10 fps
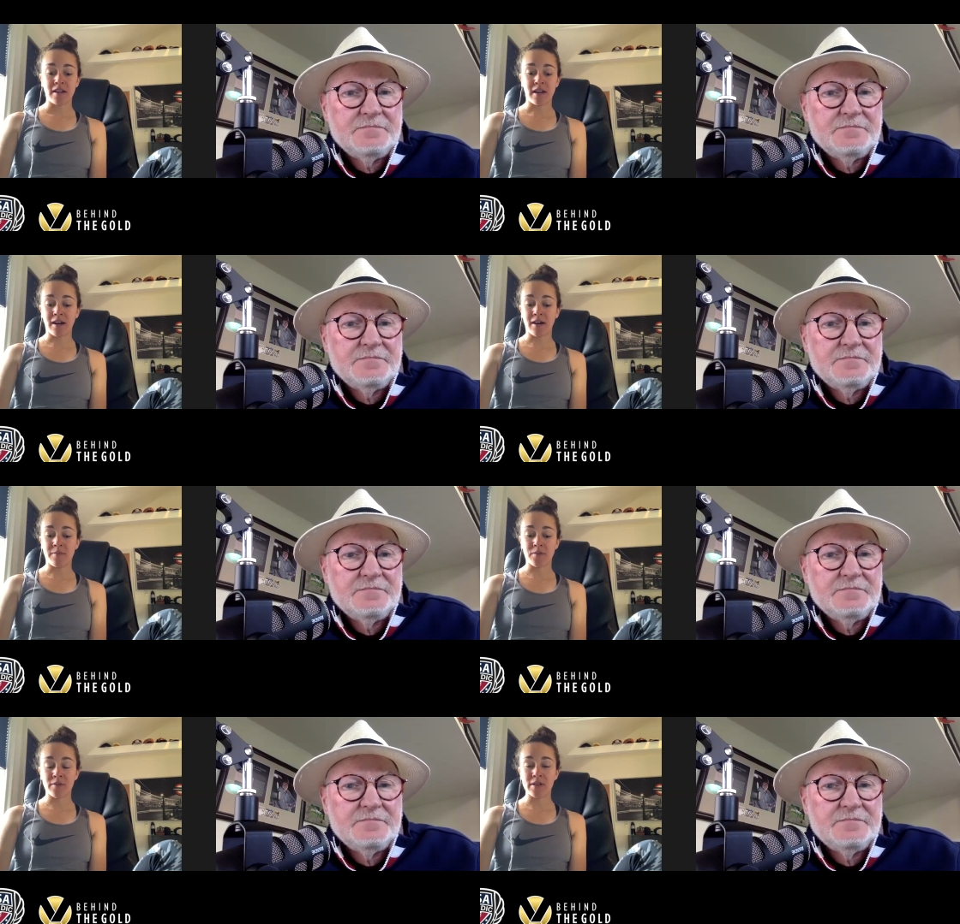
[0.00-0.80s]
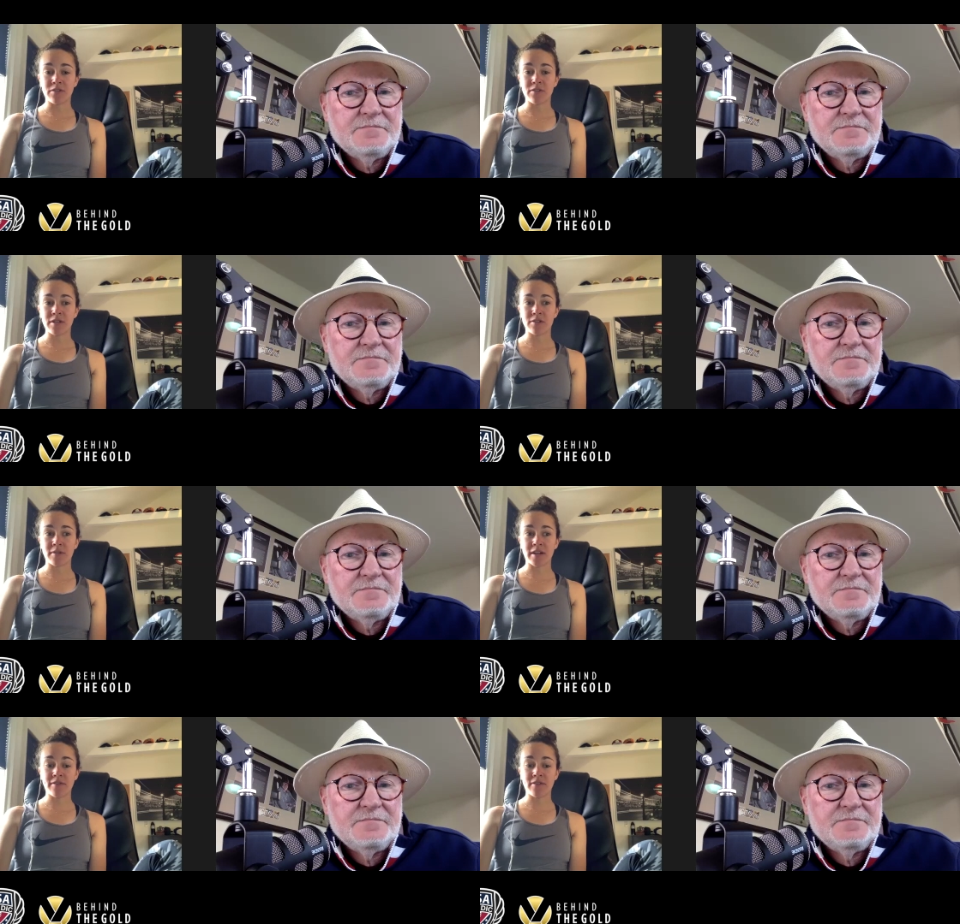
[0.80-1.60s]
Speaker 1: um, through injuries or
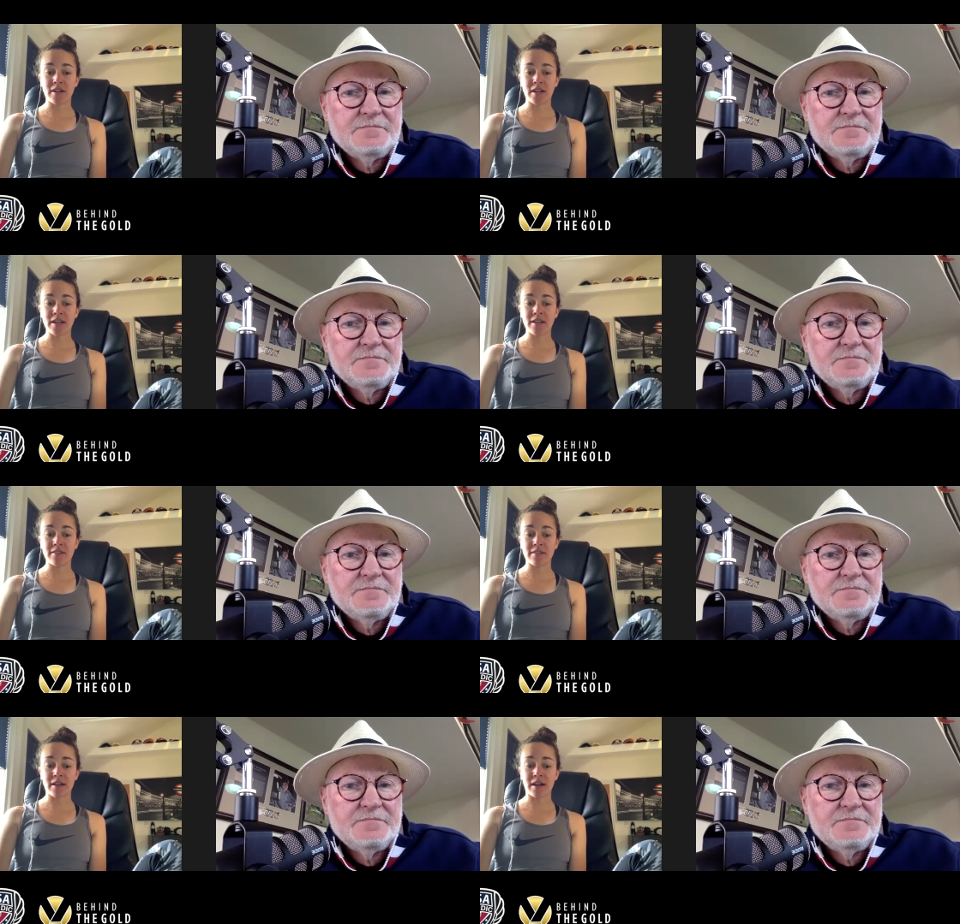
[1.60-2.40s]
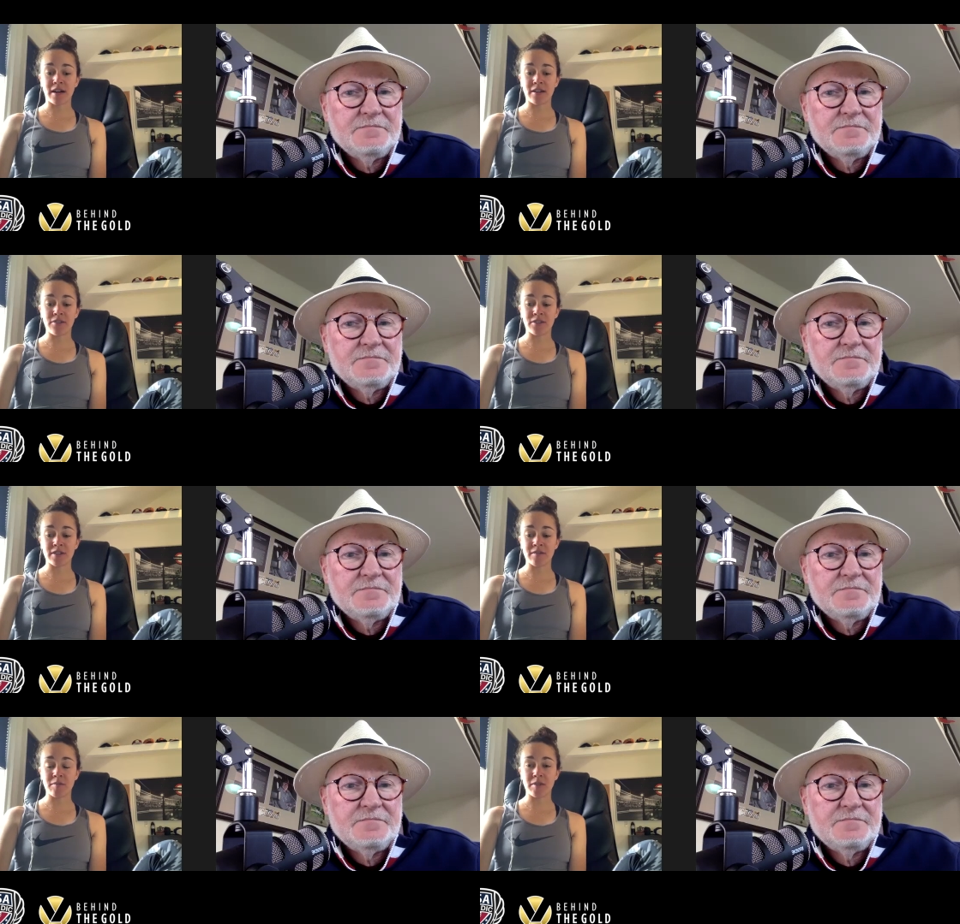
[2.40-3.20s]
whatever it is uh, you just
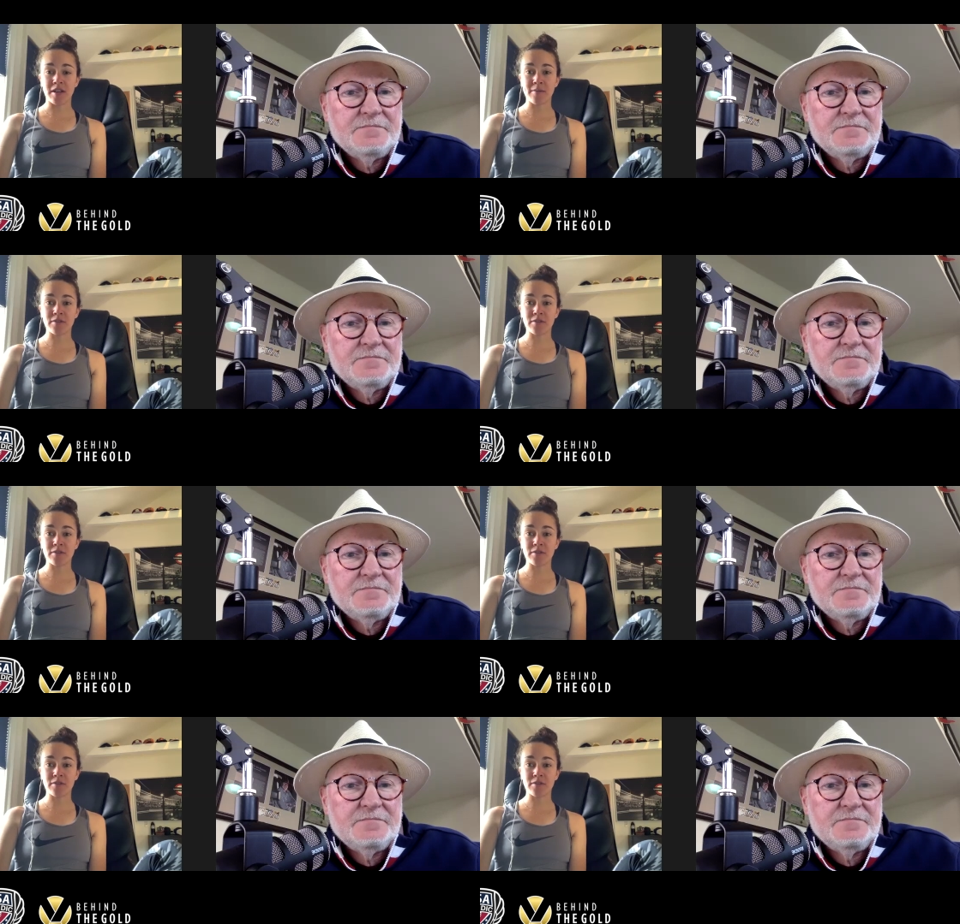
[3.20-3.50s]
have to be able